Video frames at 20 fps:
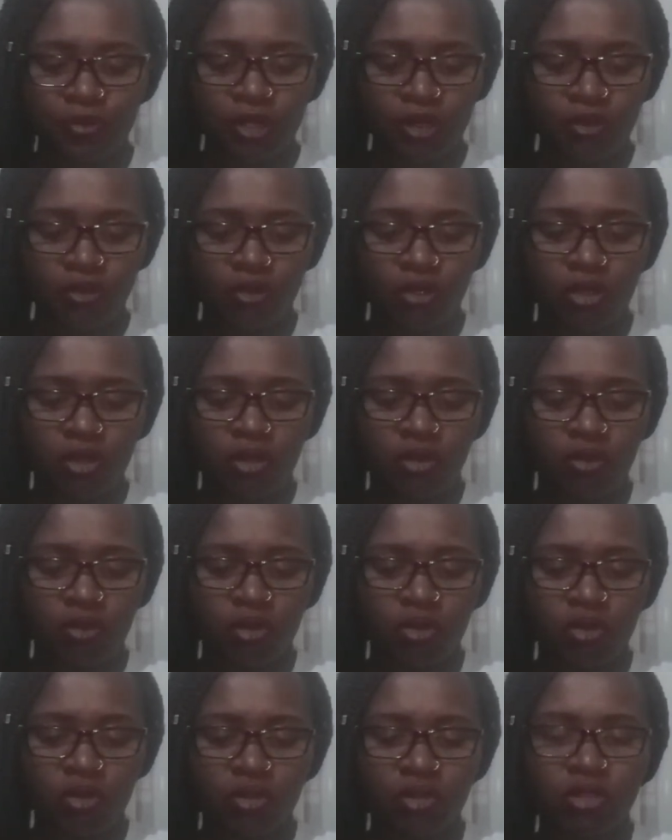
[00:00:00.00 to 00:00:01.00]
So
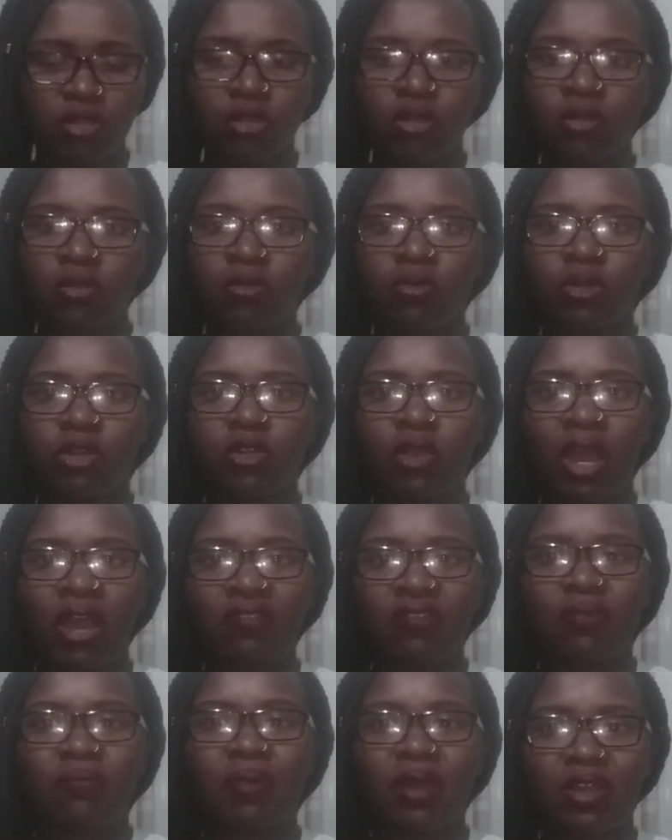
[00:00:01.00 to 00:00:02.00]
when you have
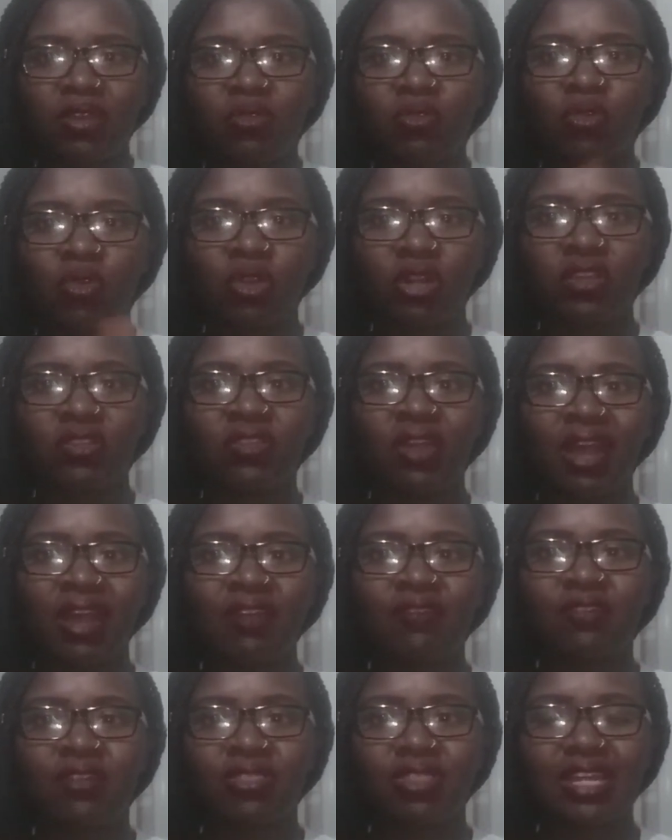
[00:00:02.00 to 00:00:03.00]
a burn, you're always
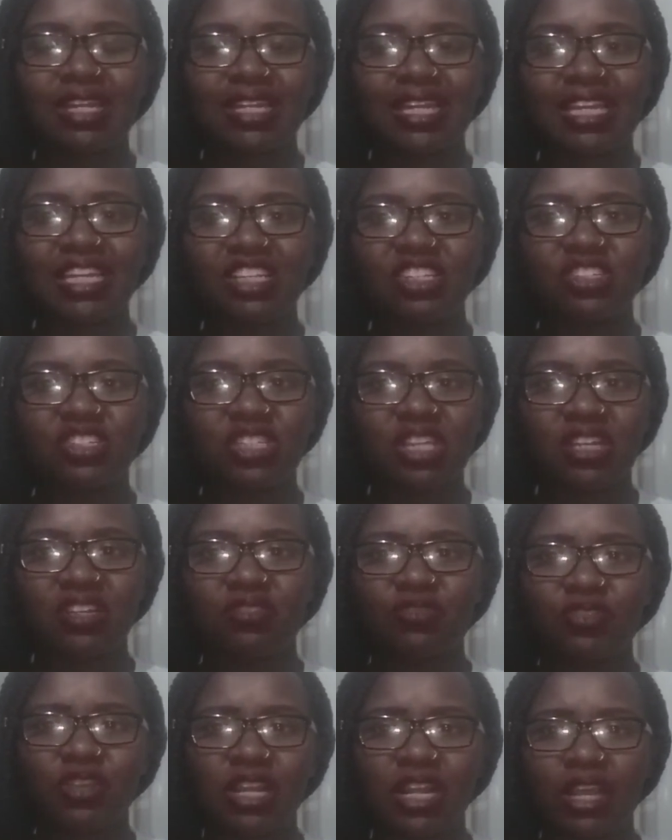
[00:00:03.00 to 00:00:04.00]
having that itch, that
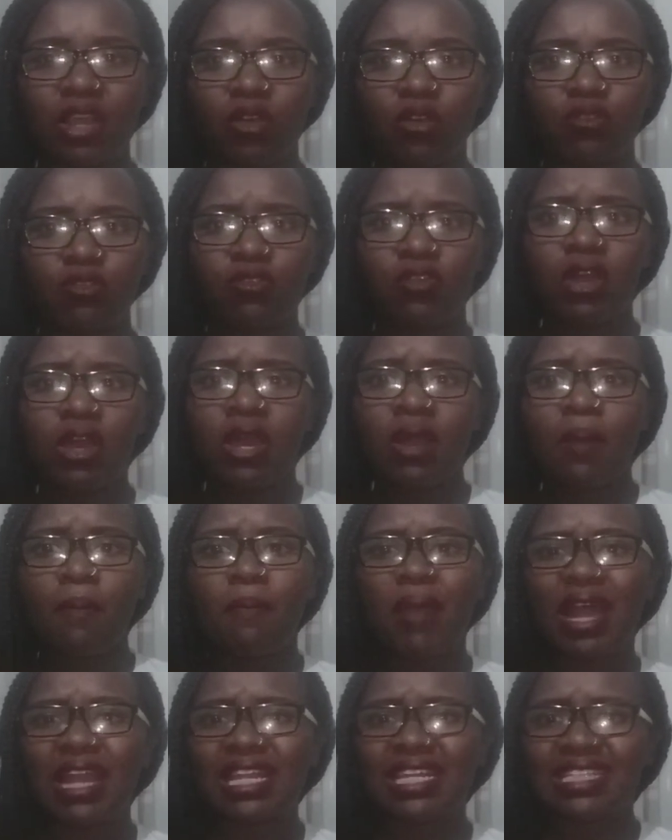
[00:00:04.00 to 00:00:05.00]
feeling of
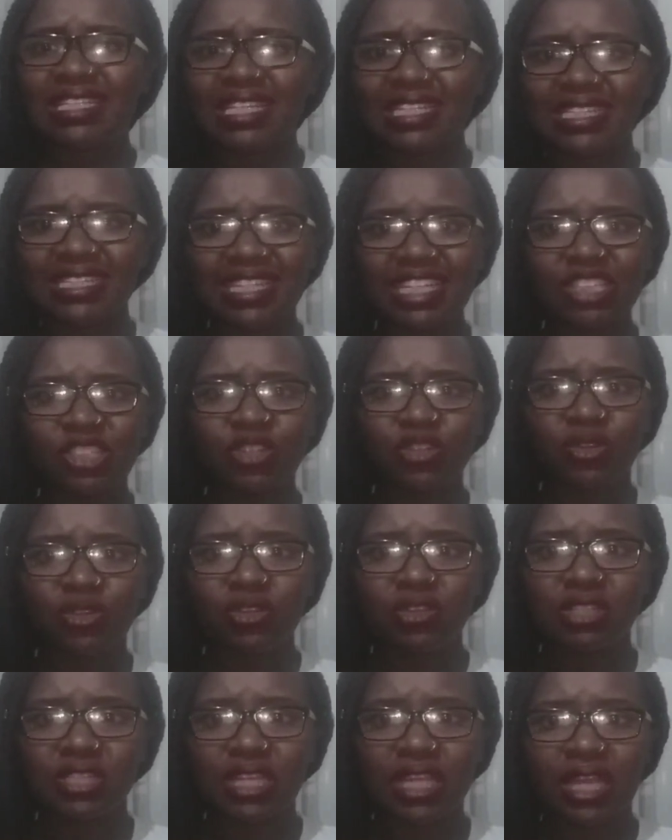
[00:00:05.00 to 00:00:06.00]
burning sensation on
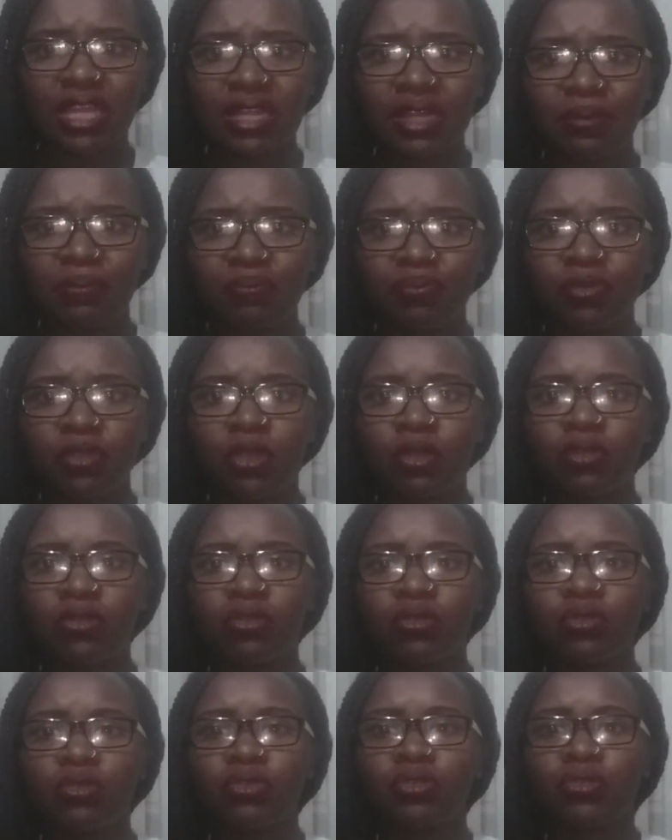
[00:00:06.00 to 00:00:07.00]
your skin.
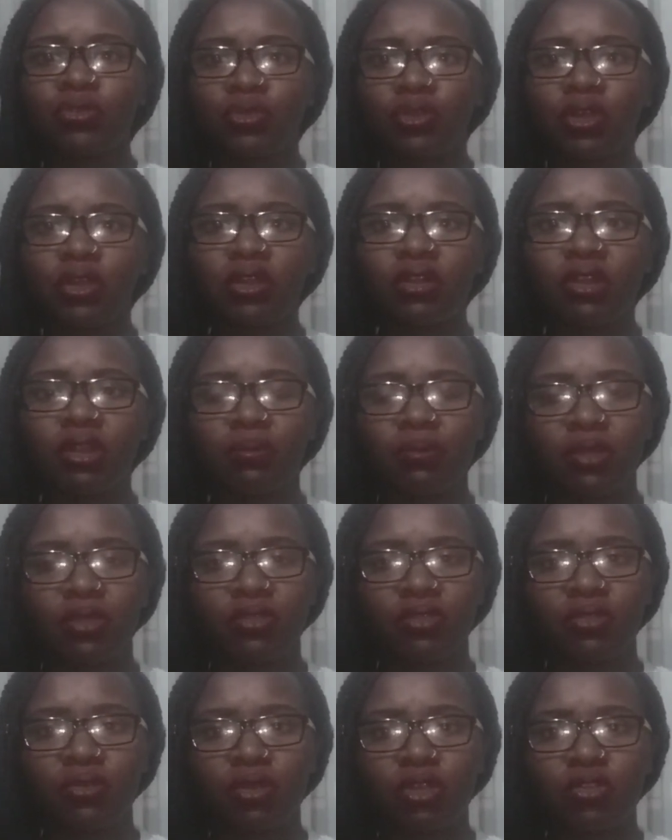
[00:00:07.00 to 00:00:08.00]
So soda cream
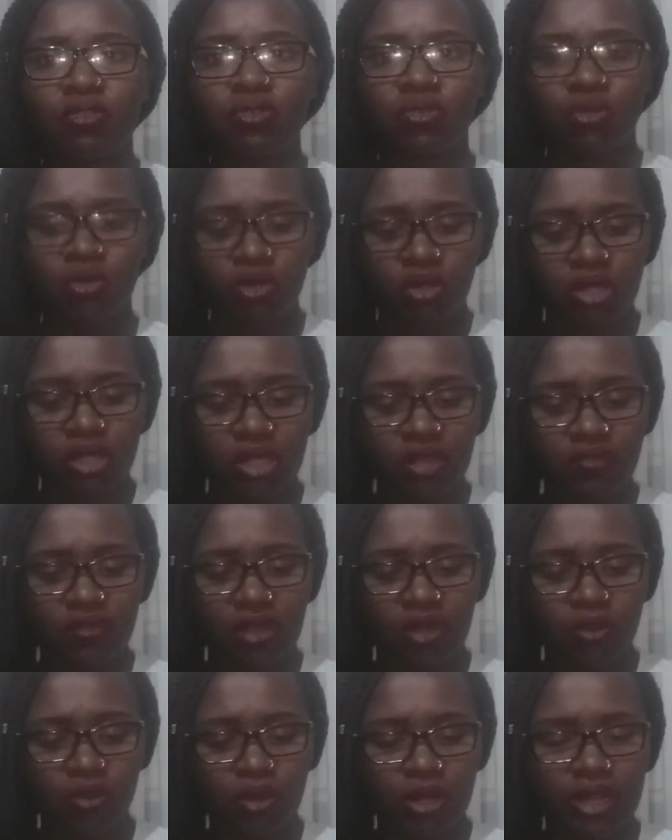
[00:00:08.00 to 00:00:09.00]
is going to give a
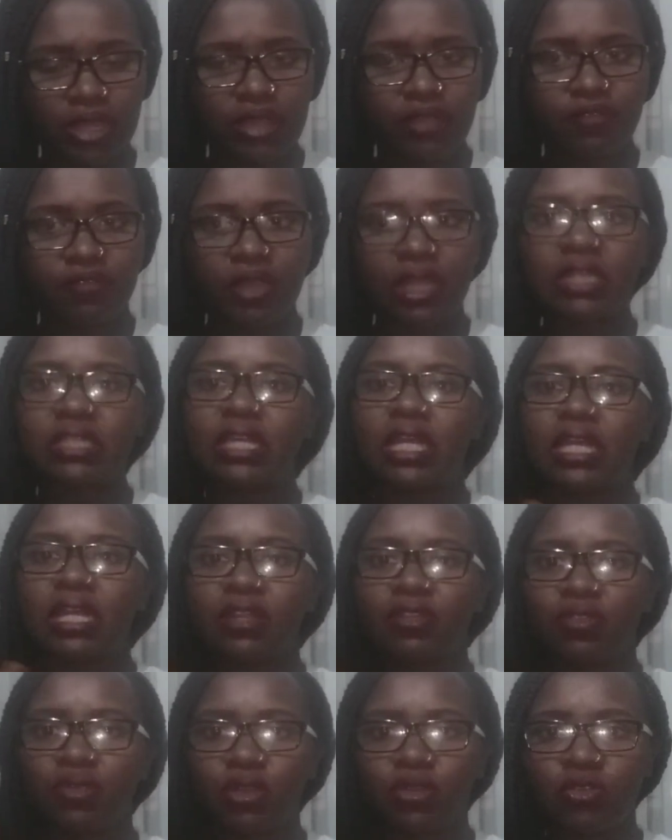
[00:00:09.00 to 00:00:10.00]
cooling effect and
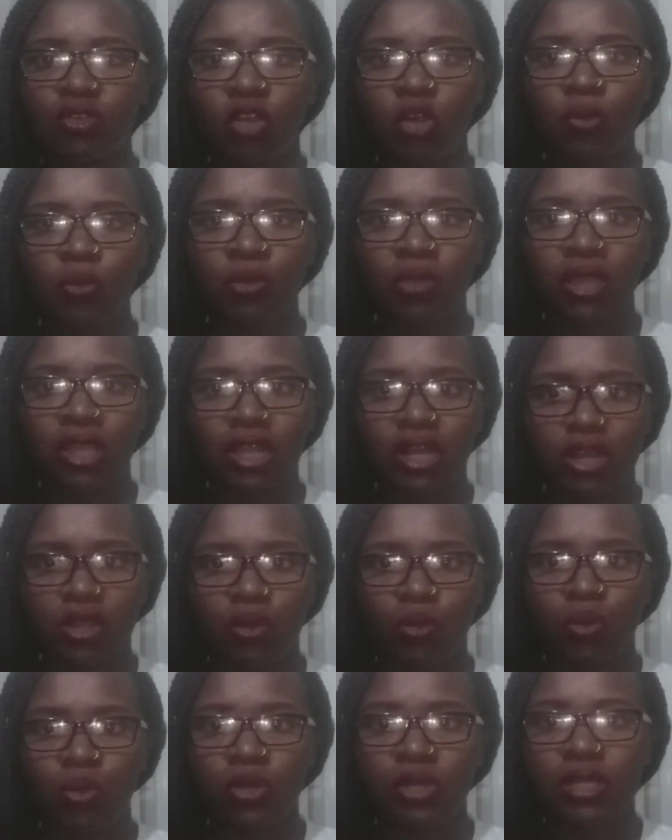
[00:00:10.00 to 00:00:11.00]
it's going to help heal your
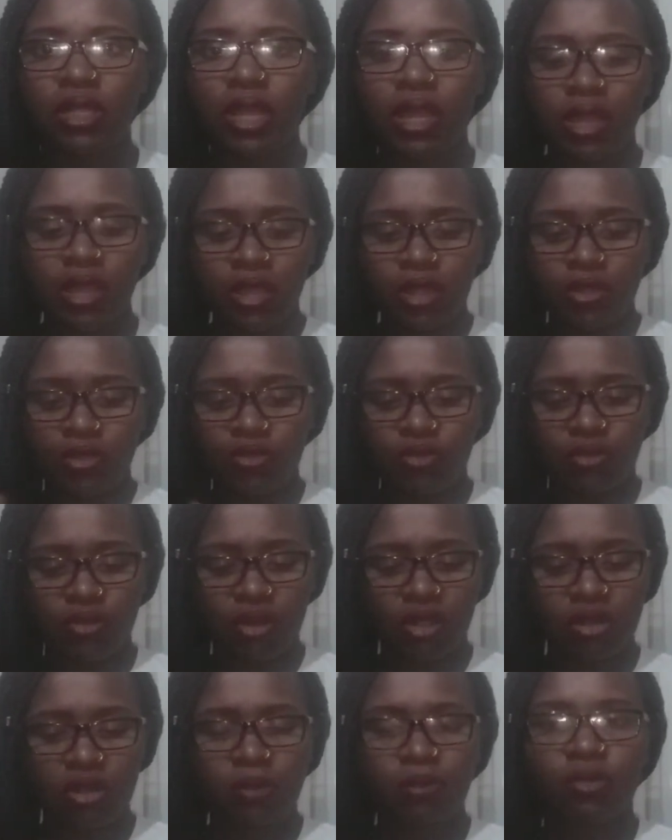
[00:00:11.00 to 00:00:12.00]
wound. Soda
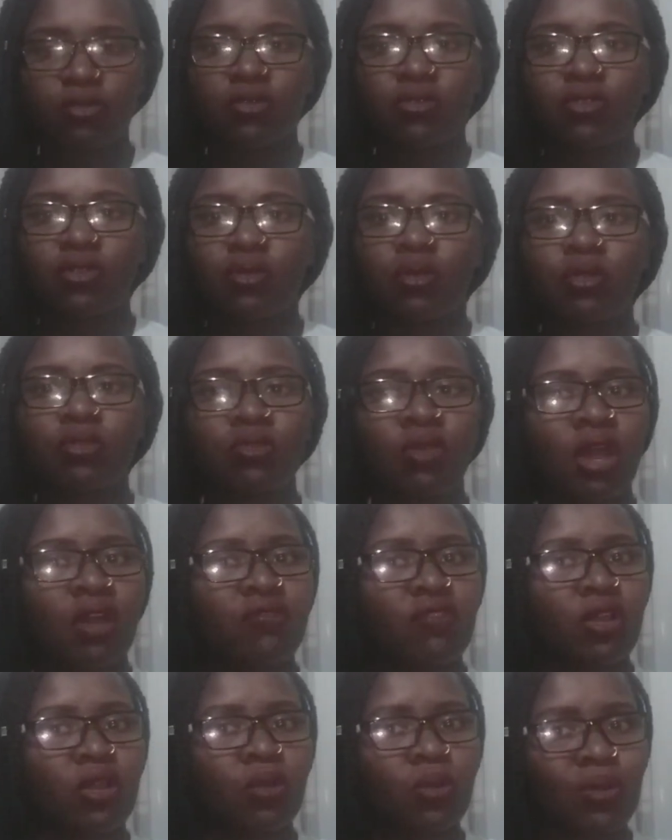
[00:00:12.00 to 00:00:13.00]
cream is also going to have
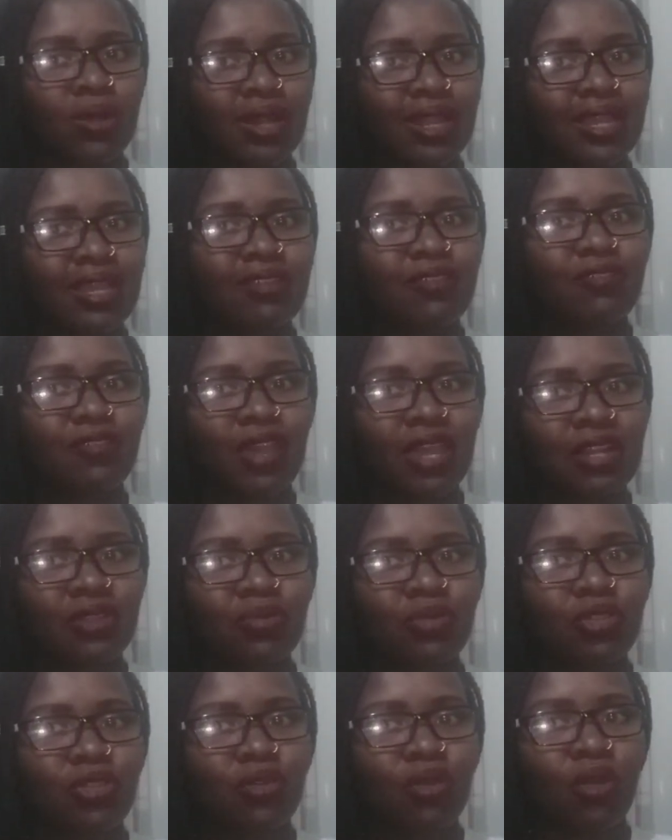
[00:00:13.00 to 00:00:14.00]
a cooling effect
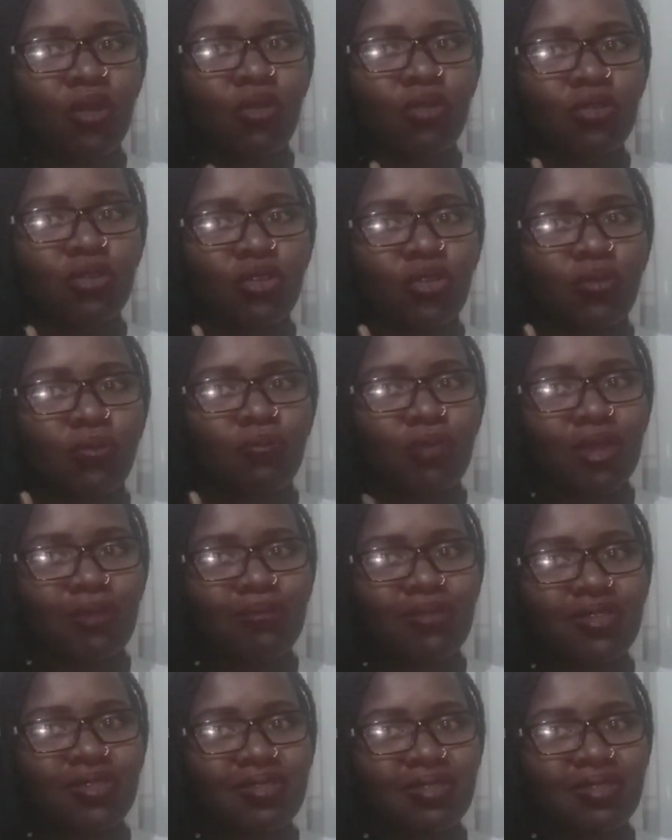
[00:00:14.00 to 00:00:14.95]
on your baby's